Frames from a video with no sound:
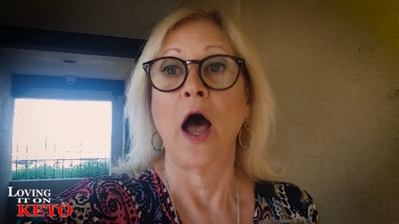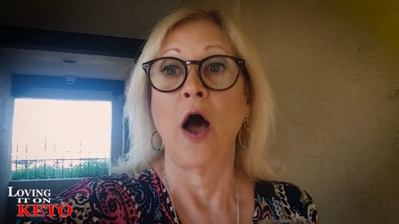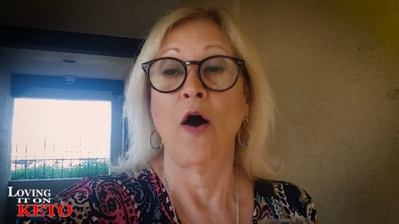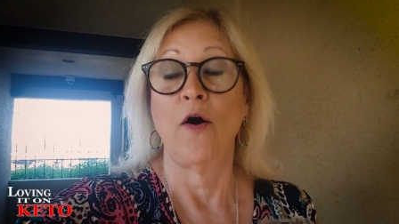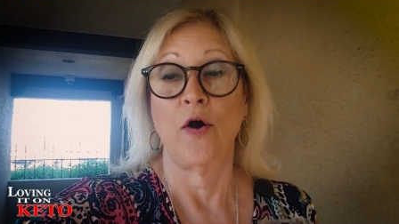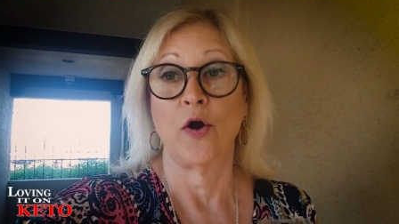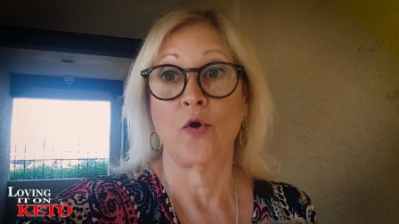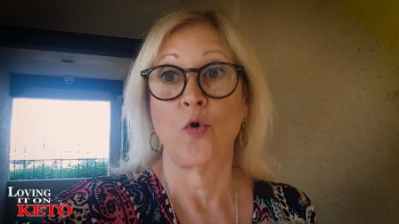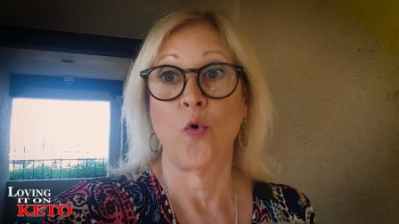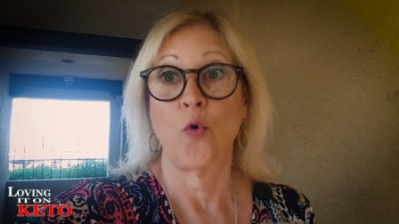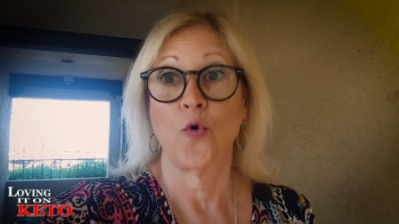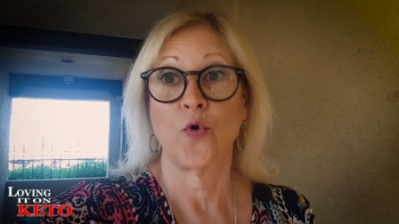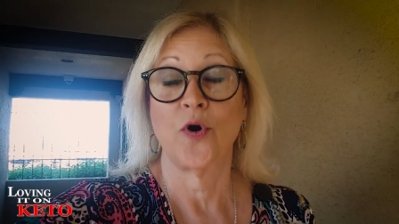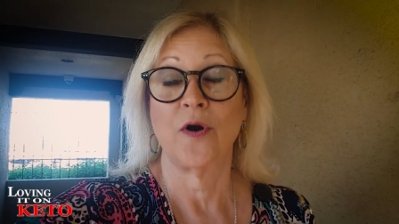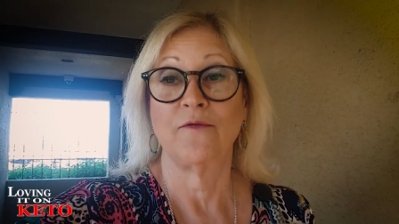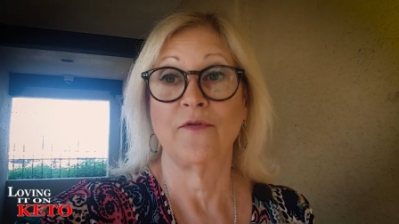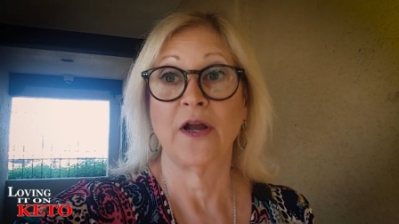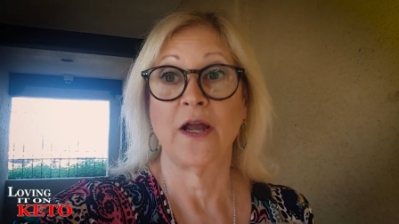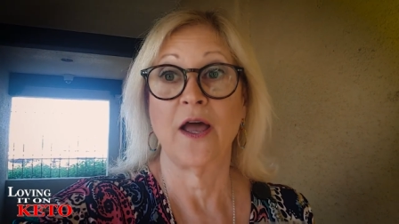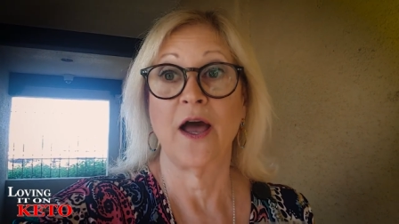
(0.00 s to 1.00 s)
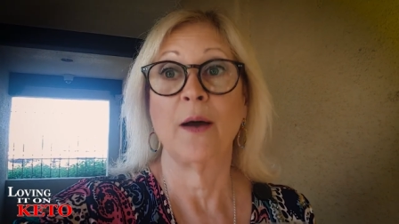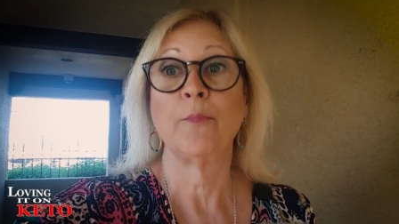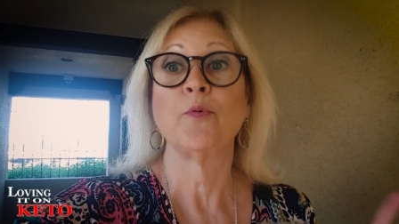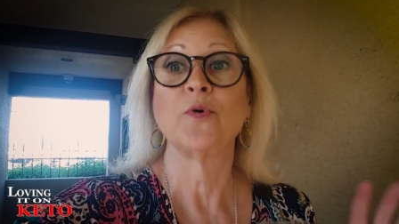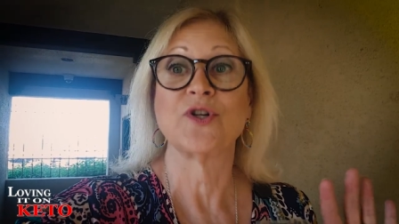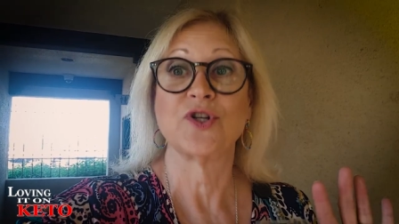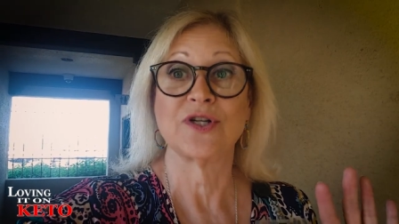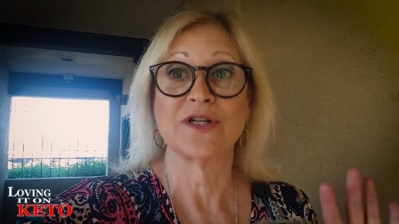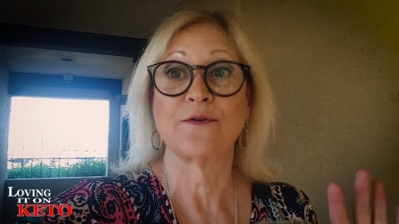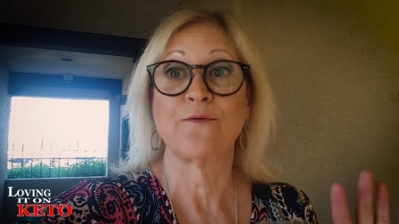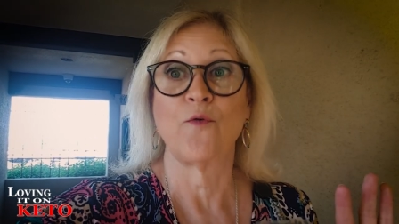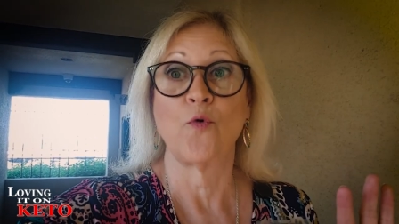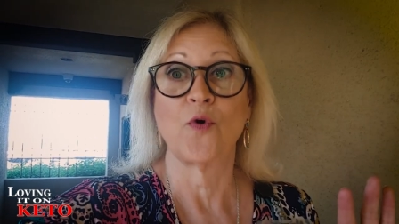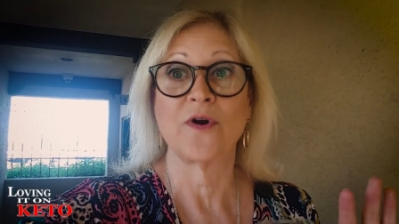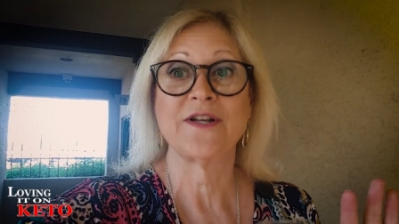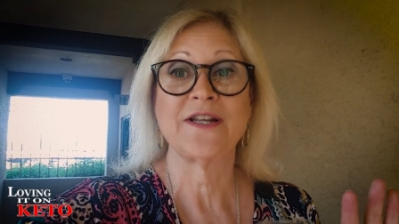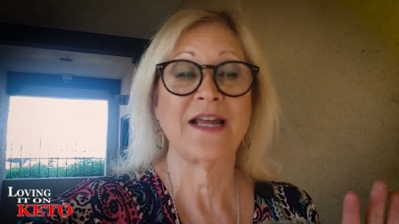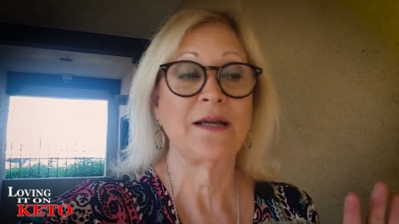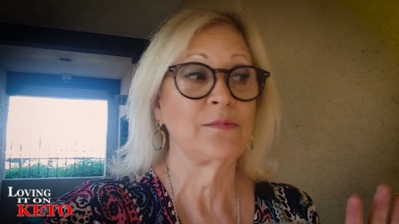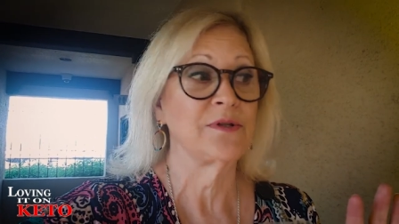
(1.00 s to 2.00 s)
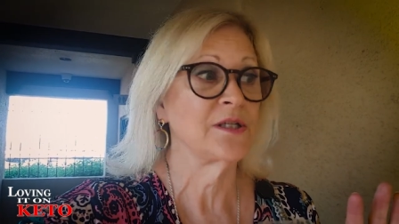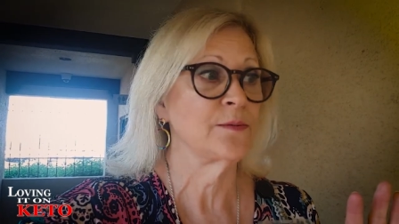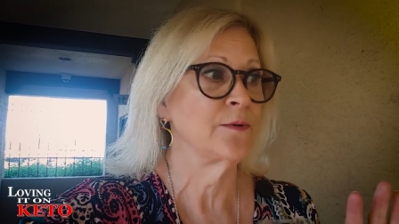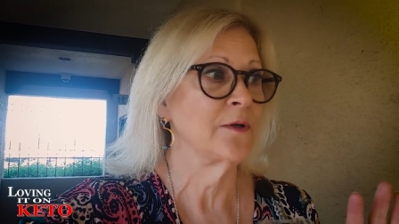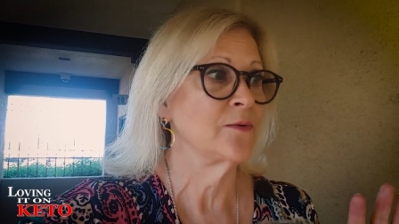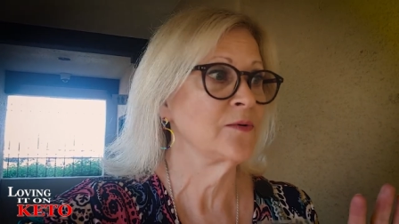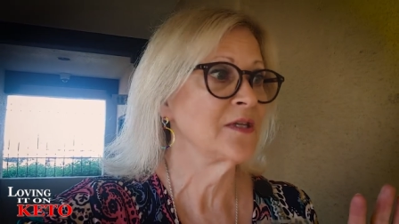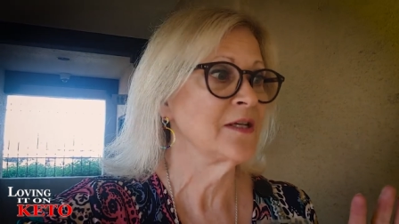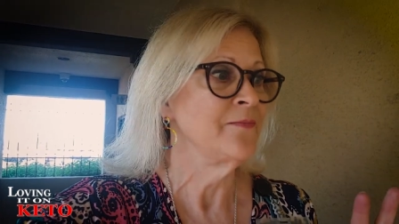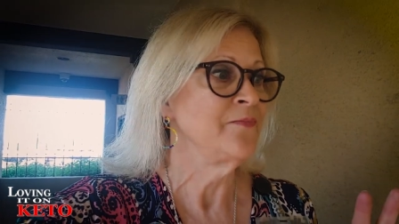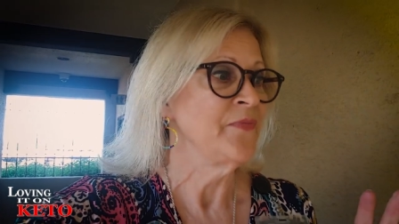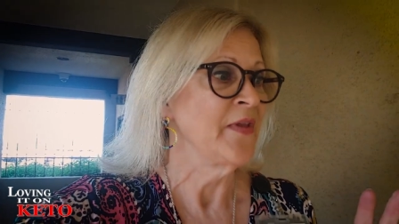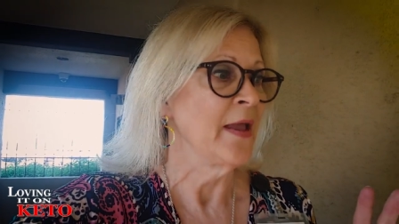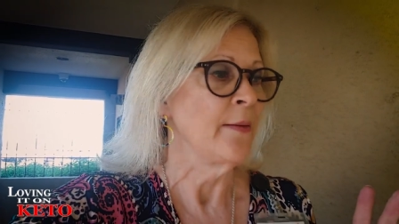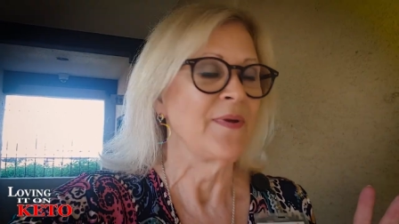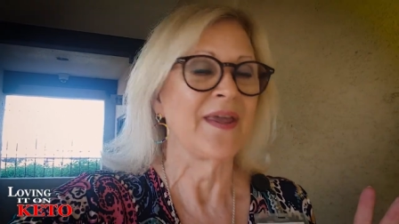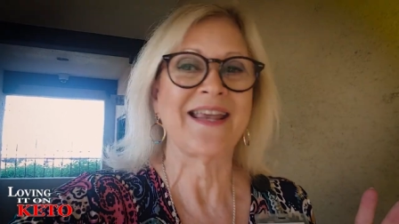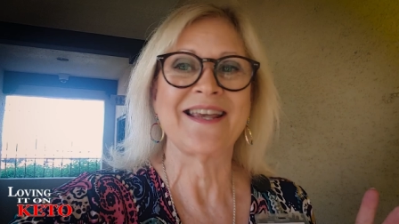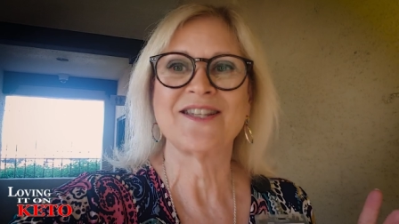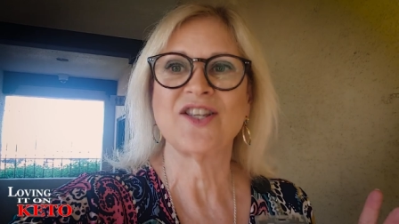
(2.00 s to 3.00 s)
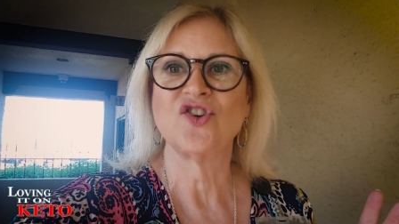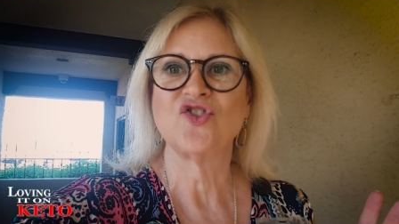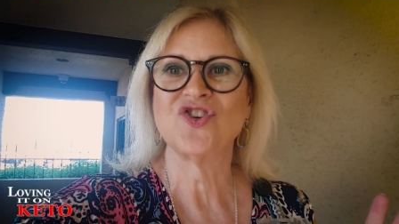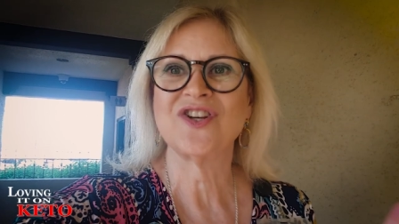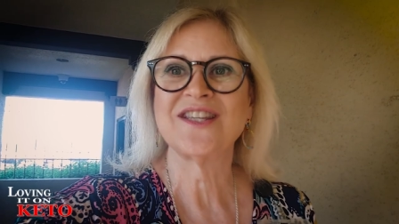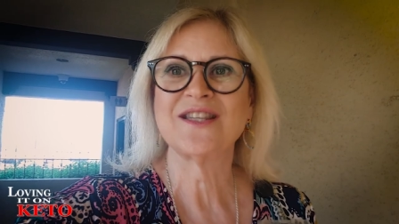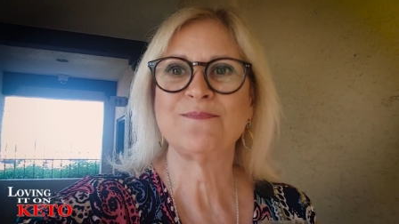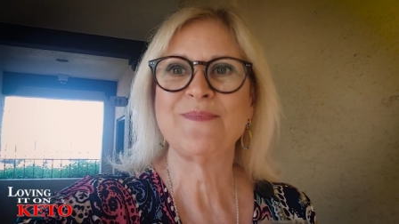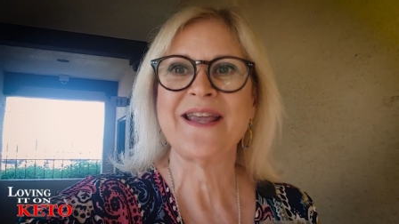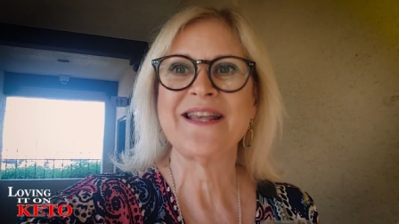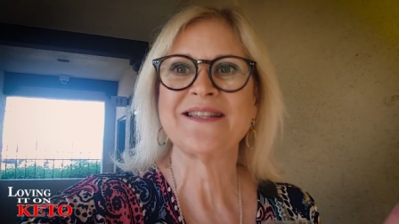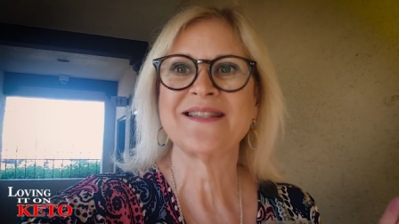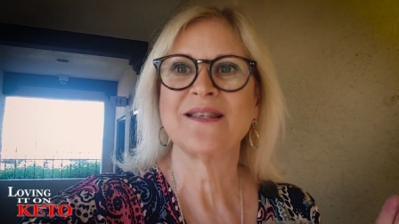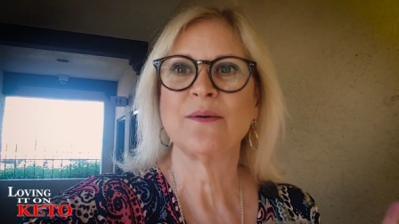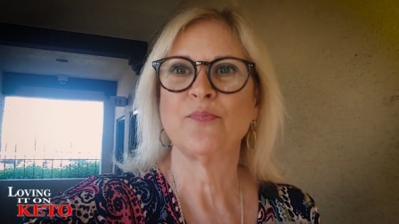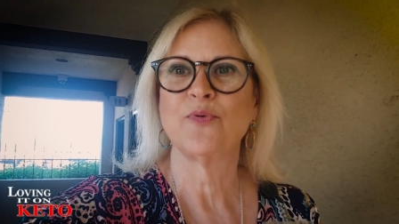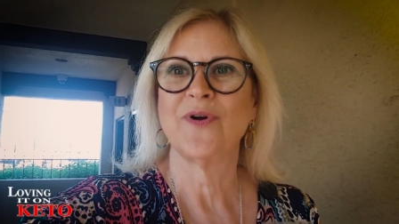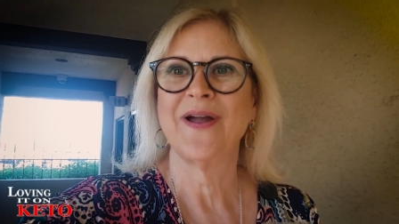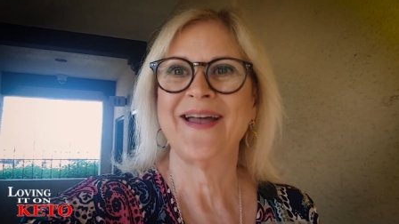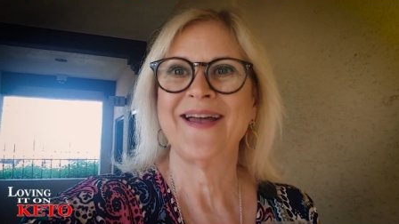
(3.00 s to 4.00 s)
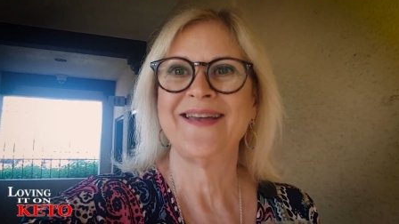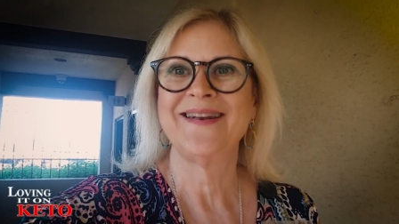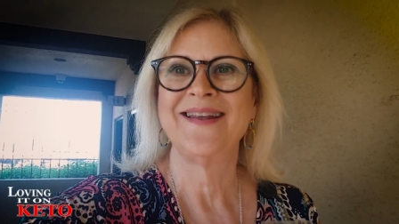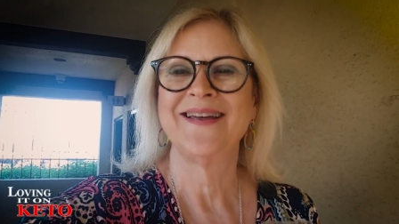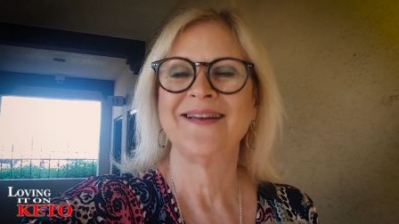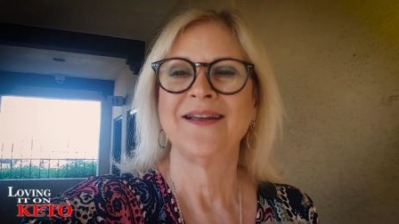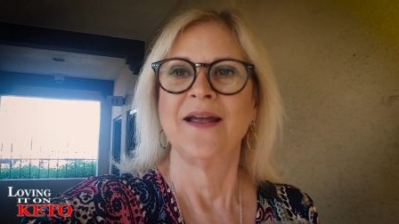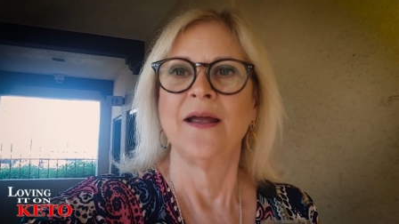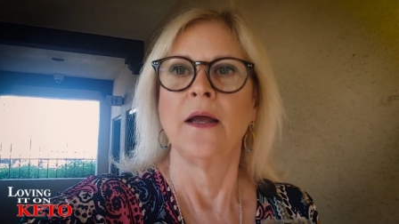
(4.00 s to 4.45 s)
a quarter of a cup, which is 4 tablespoons, because it just makes the bread